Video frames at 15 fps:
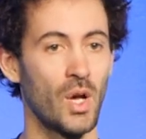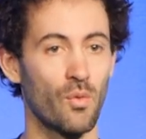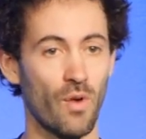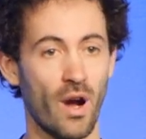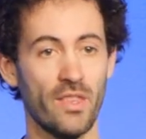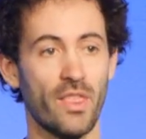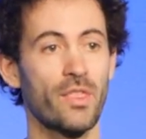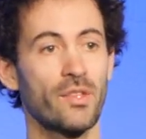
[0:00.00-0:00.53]

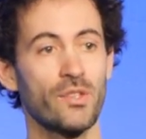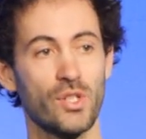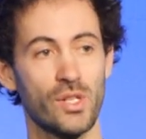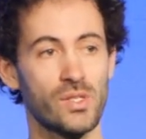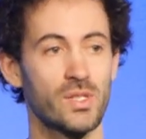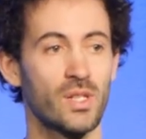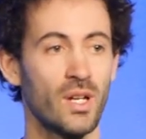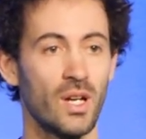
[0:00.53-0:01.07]
rather than
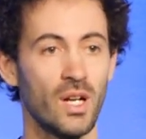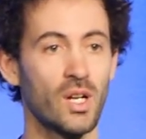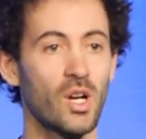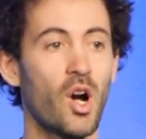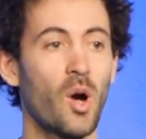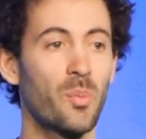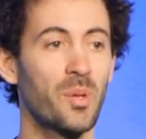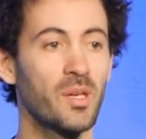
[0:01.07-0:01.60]
just
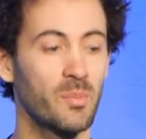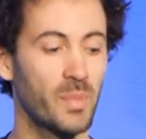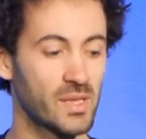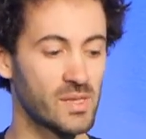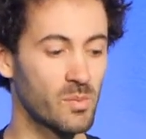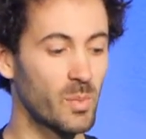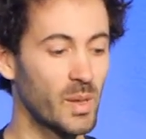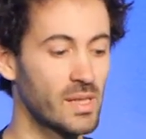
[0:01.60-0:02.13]
copying
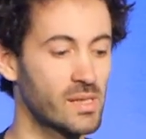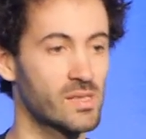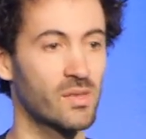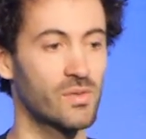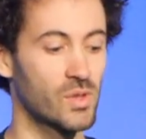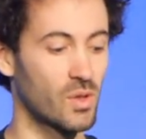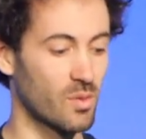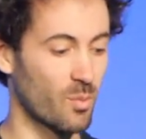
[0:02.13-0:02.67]
bits and pieces
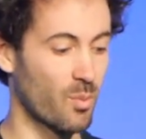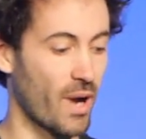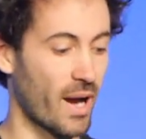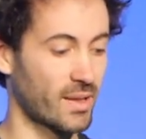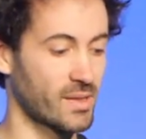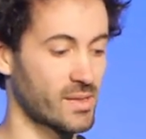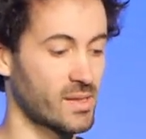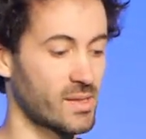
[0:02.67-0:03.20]
of certain
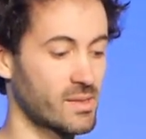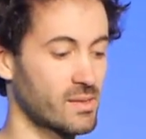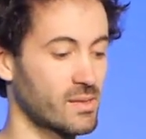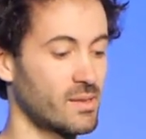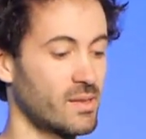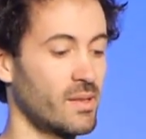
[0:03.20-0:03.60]
practices.